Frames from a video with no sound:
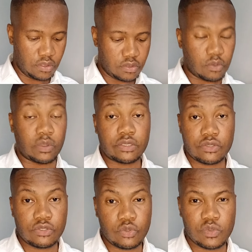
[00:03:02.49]
So what does
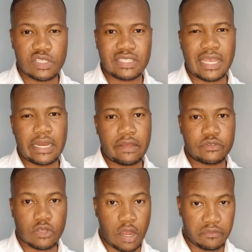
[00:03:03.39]
the juice inside have
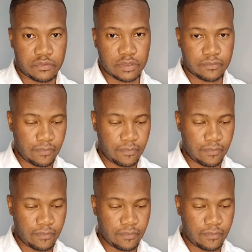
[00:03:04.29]
to offer?